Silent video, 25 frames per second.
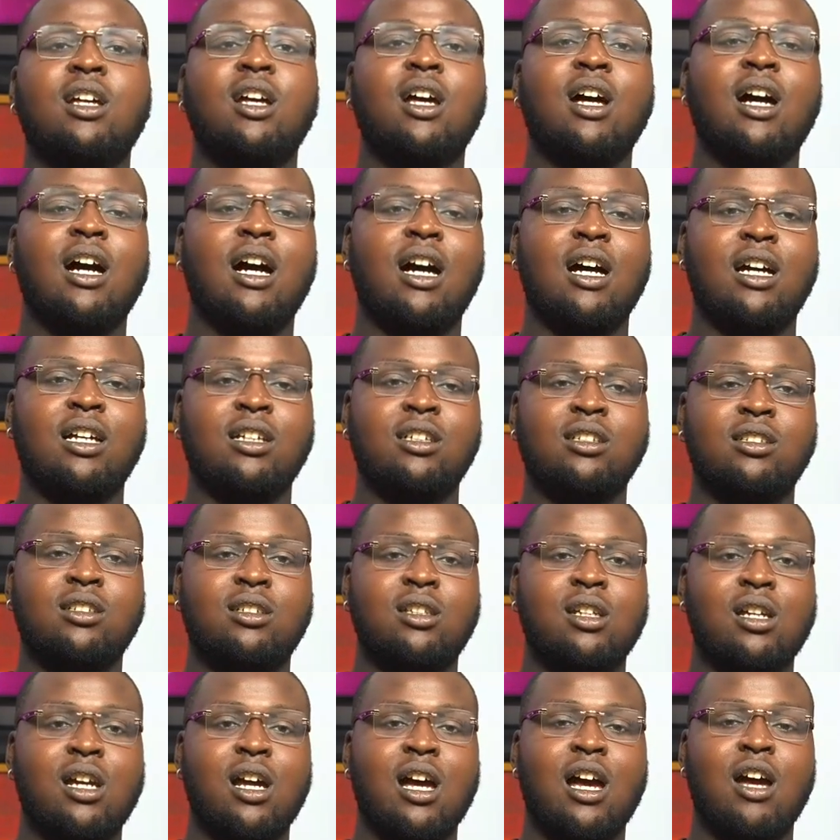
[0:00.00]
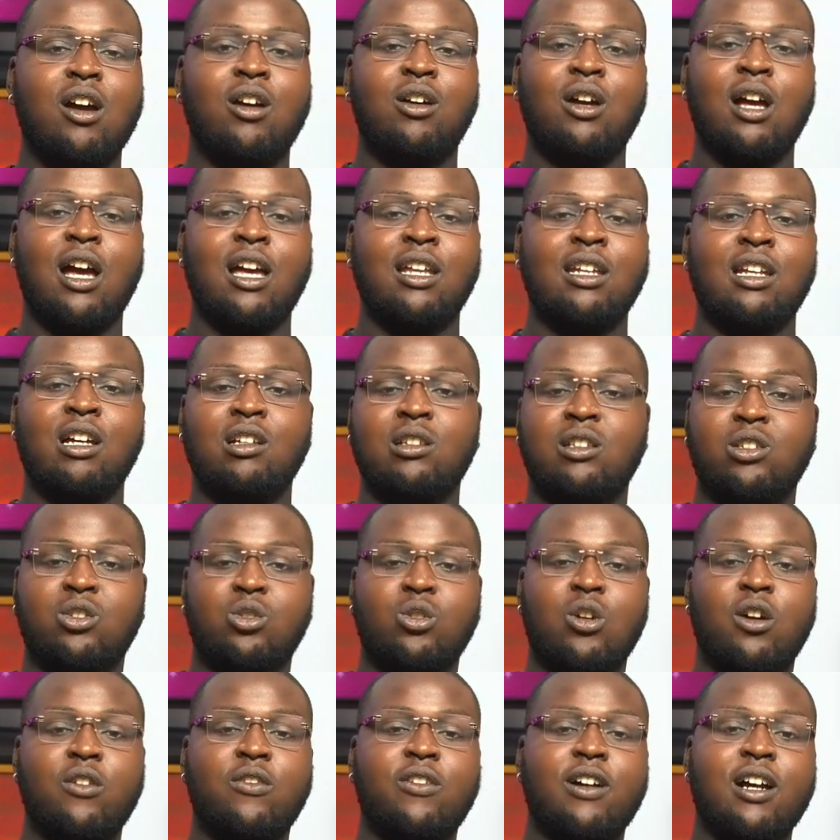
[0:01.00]
And I now
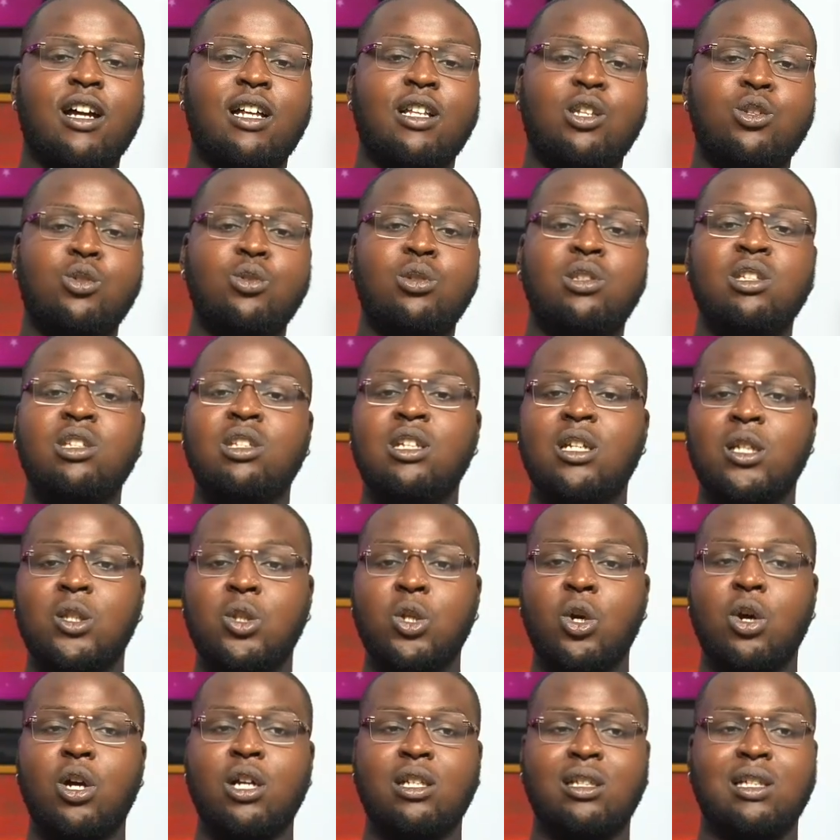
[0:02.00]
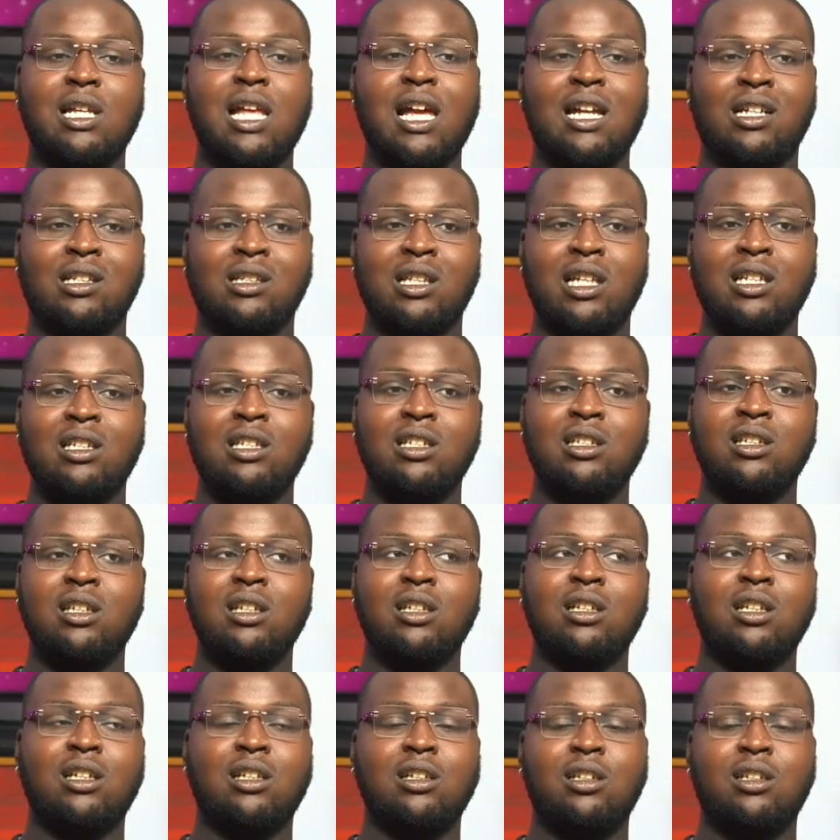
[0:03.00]
discovered using a door is like learning